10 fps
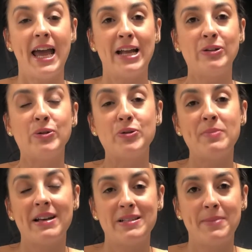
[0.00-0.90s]
and good
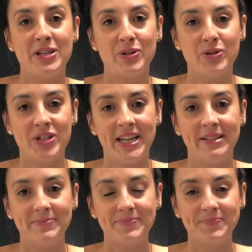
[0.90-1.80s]
maths pedagogy.
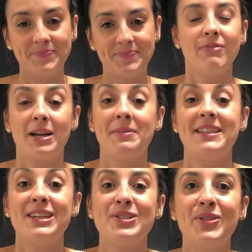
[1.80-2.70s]

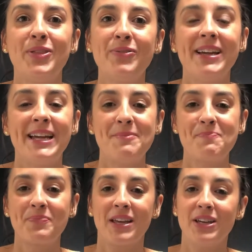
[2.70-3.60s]
Recommendation 3,
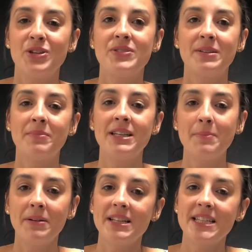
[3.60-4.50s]
using
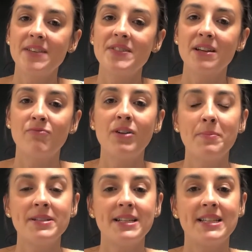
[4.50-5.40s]
manipulatives and
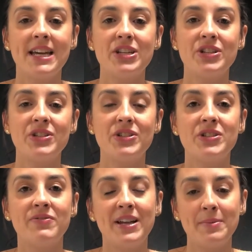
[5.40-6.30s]
representations to
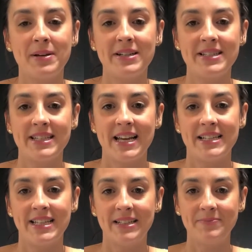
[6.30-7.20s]
develop
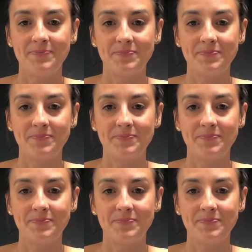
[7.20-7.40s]
understanding.